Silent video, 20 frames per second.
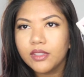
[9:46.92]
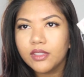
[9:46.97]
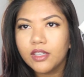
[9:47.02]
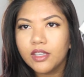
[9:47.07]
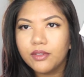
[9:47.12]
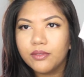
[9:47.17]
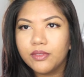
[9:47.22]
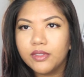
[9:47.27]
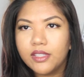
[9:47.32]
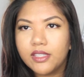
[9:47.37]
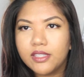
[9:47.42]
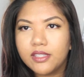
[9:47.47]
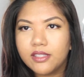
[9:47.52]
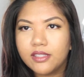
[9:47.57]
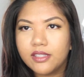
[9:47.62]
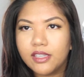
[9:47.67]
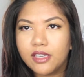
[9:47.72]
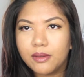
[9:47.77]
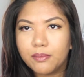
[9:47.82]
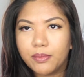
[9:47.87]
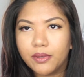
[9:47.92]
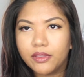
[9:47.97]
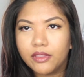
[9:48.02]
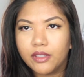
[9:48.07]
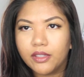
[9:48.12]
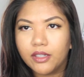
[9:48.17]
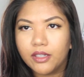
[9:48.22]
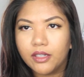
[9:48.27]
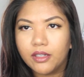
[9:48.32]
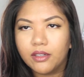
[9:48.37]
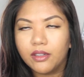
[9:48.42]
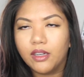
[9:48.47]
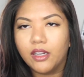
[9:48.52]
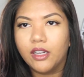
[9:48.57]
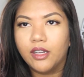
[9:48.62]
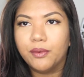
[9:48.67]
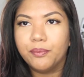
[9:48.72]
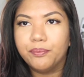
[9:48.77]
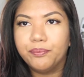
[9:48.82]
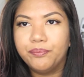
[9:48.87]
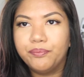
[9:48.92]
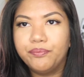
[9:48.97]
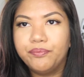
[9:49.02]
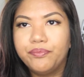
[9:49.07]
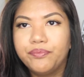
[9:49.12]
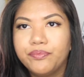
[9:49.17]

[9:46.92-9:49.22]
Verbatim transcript: Can't really see, but they're